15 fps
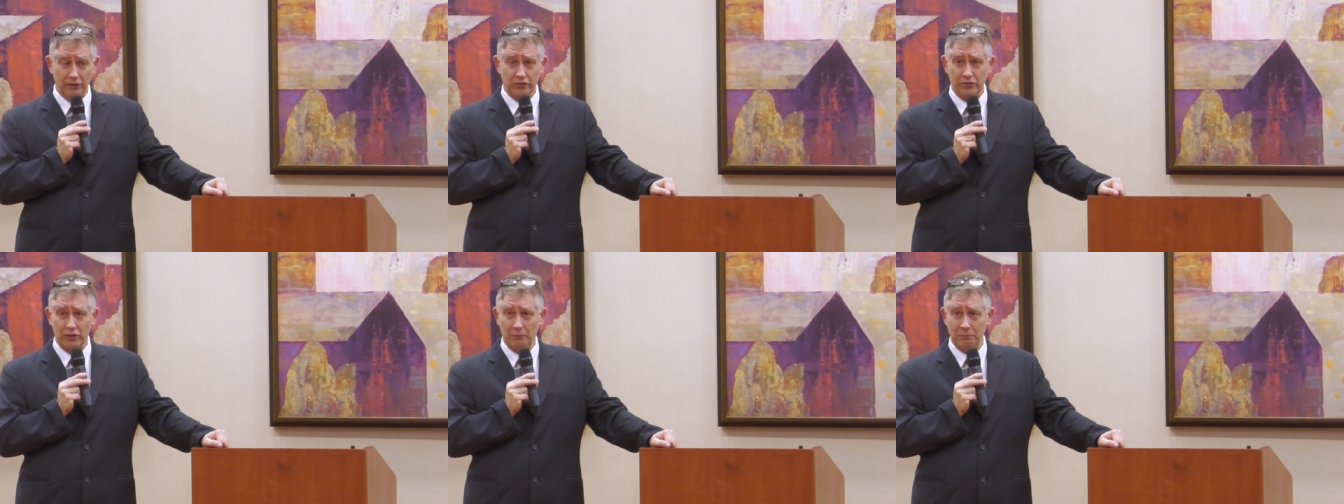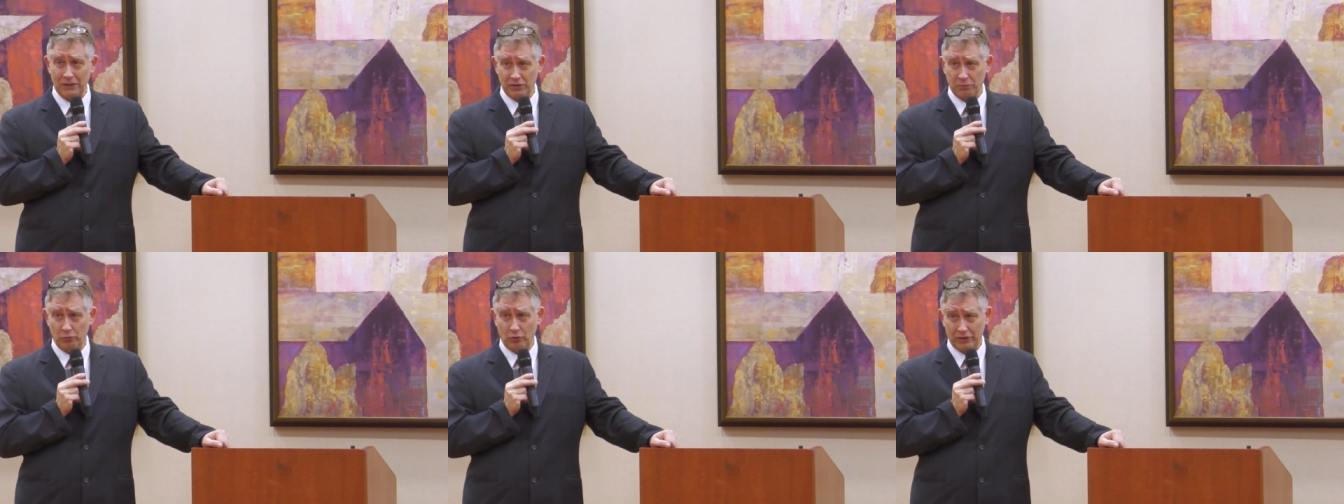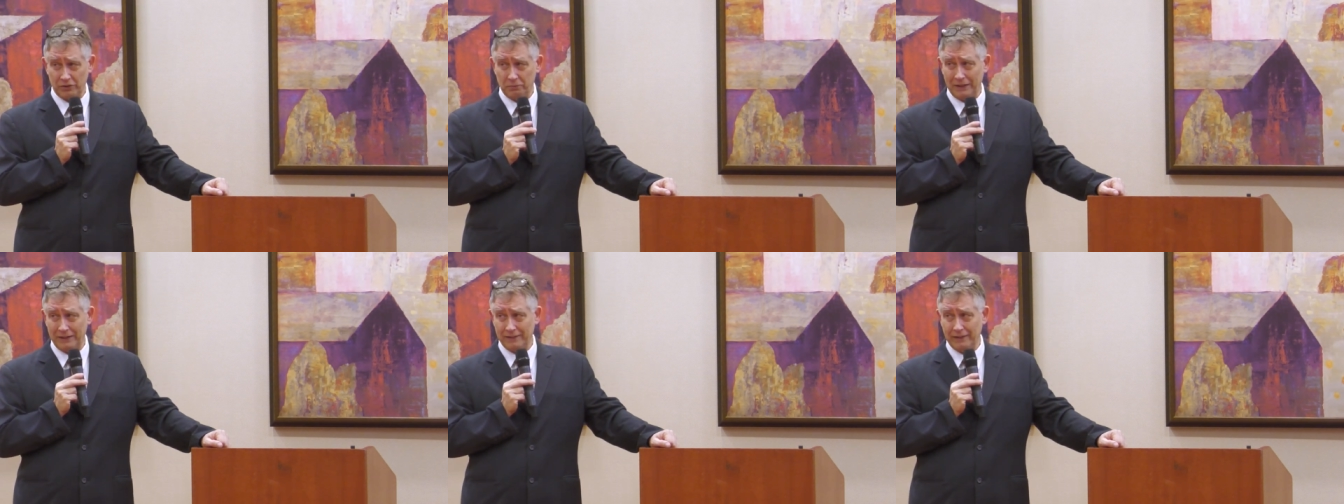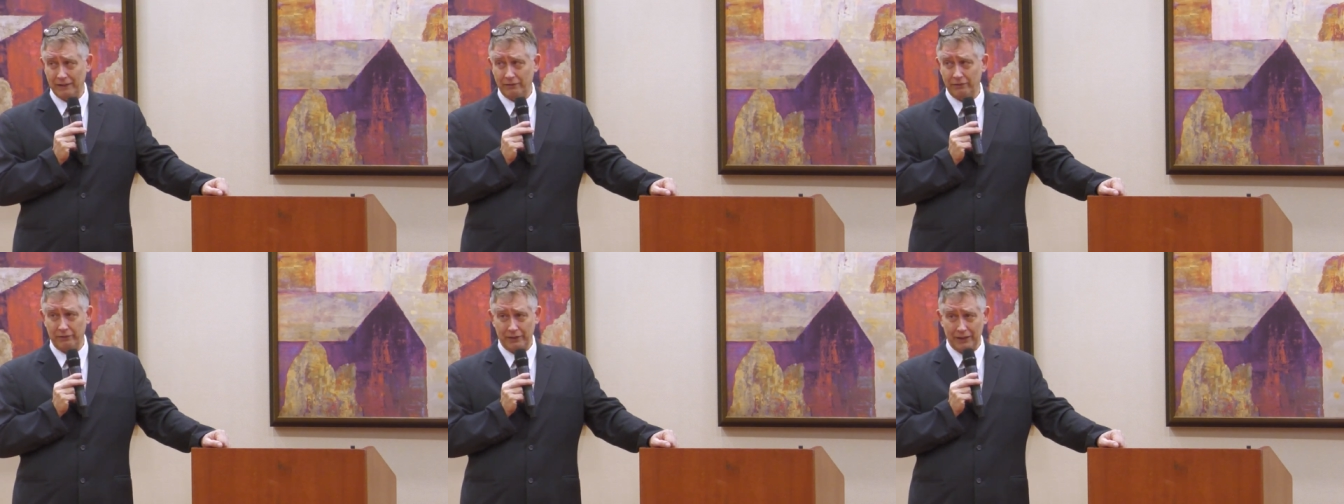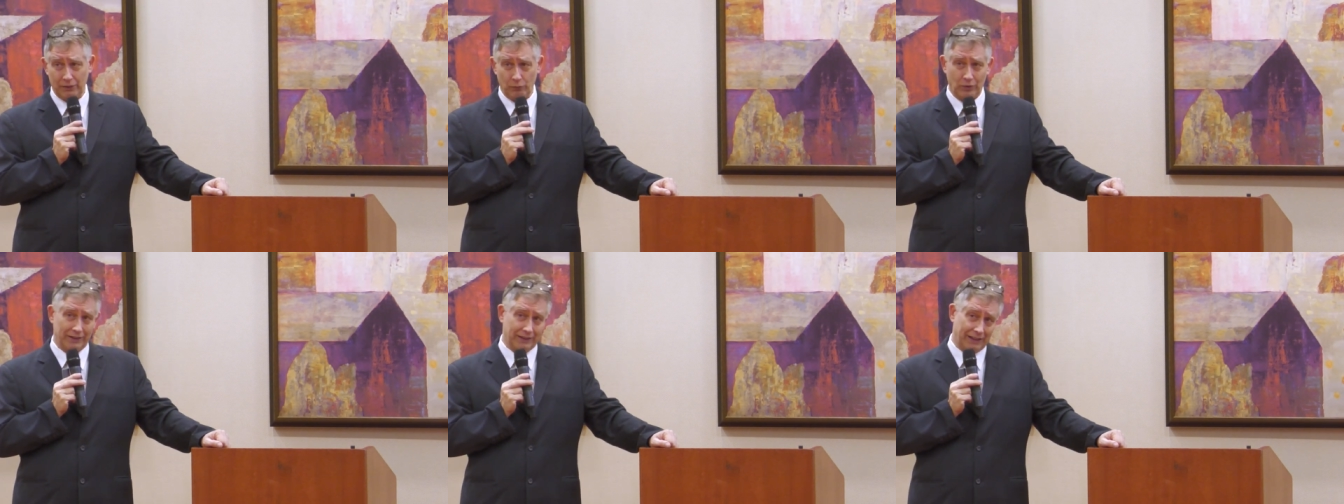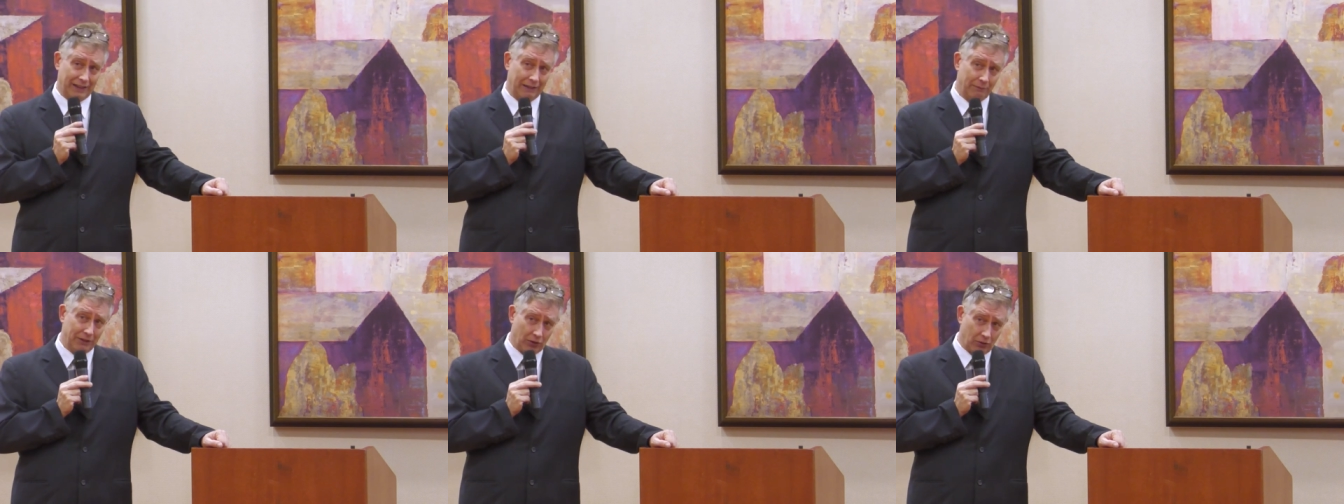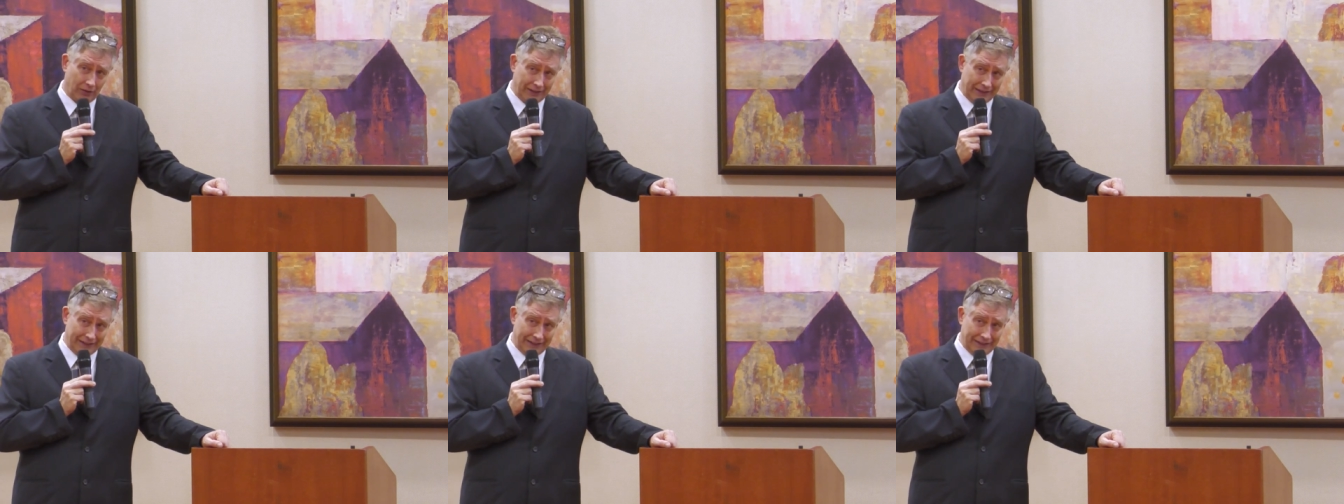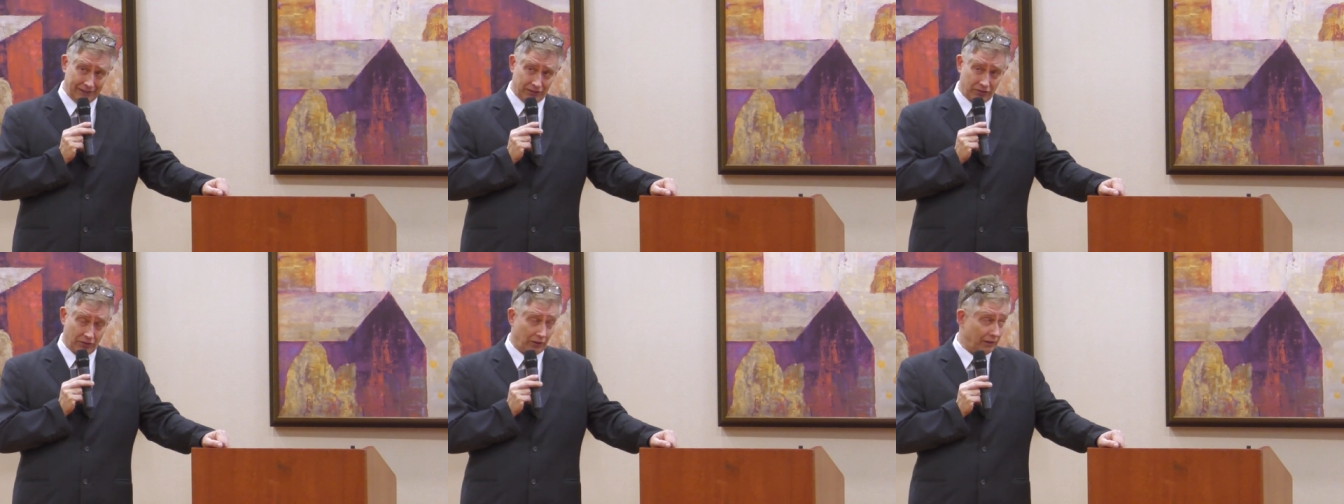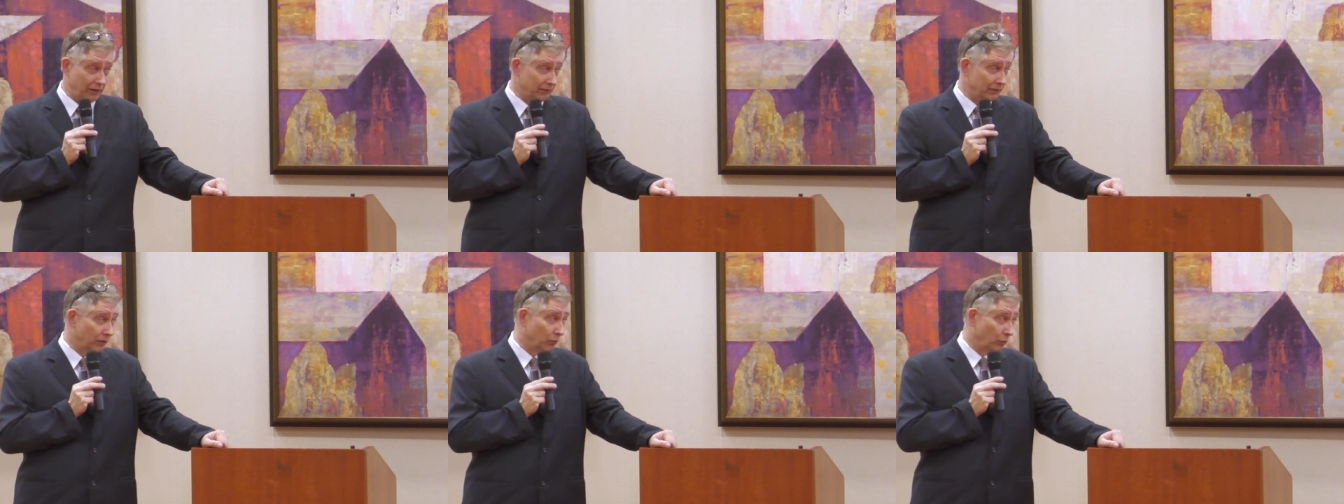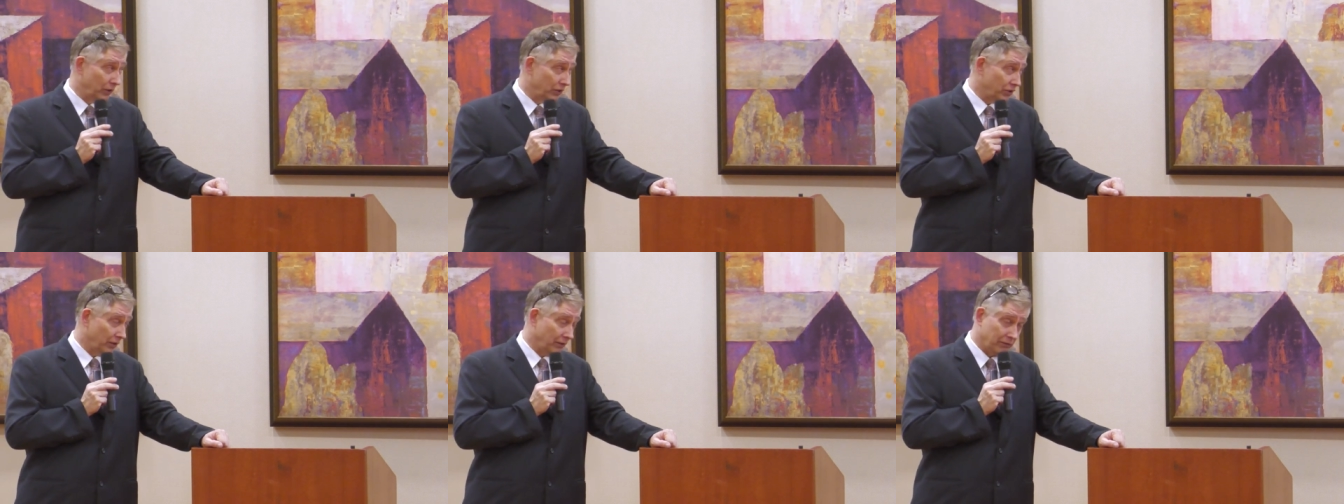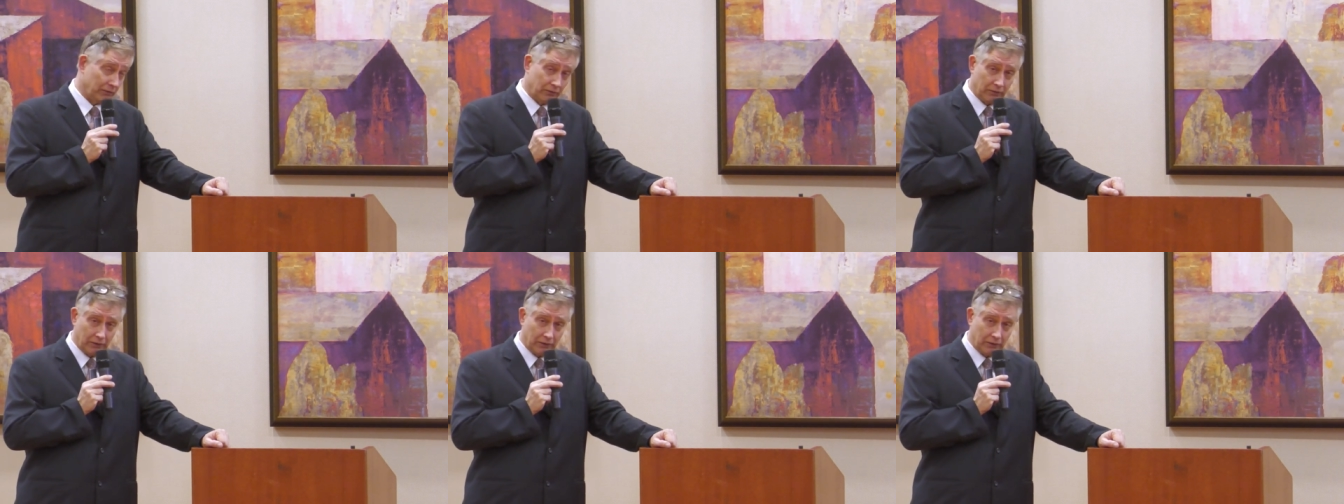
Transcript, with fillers: so much more expensive than what the chemical entities are, which are,